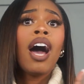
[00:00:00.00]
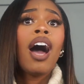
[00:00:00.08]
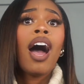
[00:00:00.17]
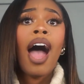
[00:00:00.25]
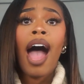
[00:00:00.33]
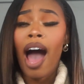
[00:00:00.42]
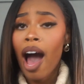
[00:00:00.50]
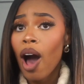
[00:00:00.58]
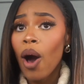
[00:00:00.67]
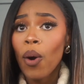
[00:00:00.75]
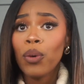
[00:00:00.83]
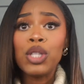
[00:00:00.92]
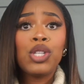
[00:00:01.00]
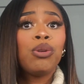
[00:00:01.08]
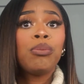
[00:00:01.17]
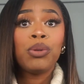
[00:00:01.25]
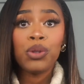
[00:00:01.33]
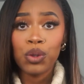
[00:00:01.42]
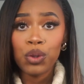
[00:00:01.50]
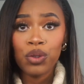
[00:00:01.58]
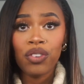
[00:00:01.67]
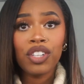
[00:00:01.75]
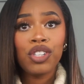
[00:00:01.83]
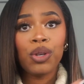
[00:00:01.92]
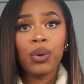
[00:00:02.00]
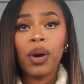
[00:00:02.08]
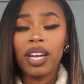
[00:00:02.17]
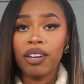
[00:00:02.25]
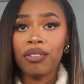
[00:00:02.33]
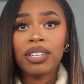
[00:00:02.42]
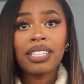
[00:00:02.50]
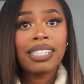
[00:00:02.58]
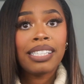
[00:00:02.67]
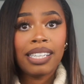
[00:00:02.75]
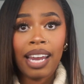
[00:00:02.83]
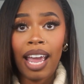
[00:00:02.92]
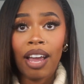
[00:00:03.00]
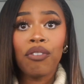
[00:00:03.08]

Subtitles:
how to move to a different state,